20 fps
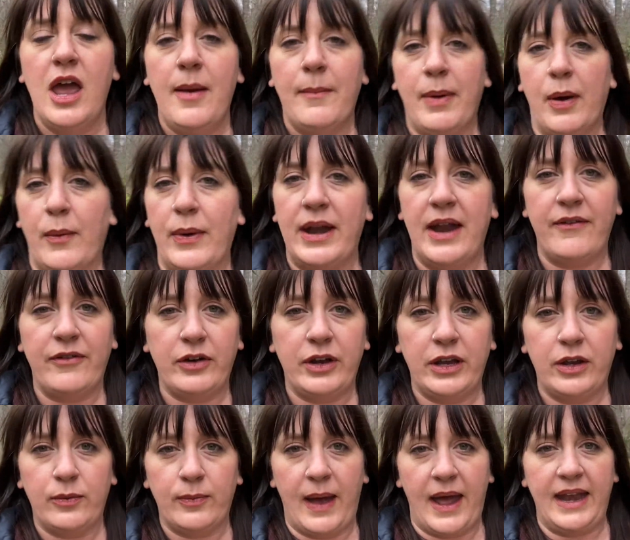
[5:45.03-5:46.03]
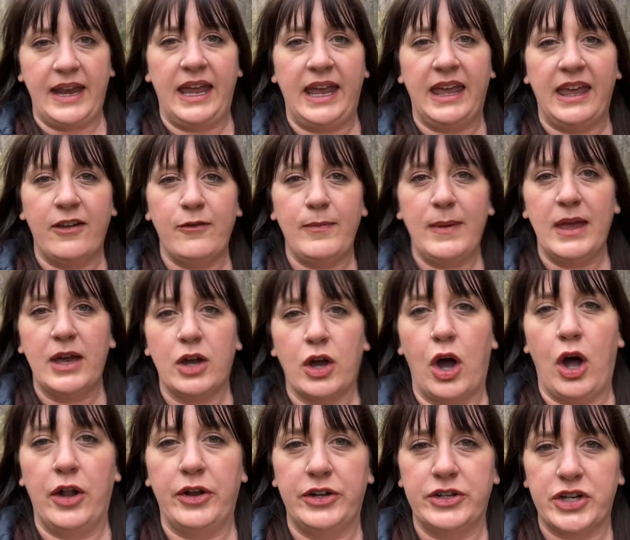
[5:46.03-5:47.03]
but whenever you're ready, give me a
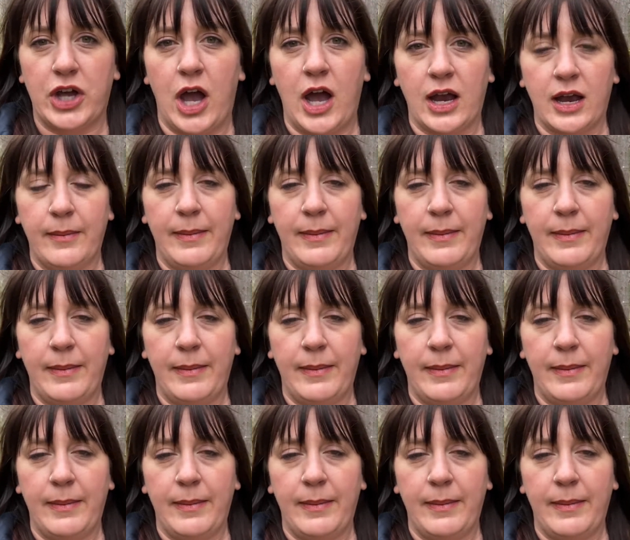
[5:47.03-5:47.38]
call to talk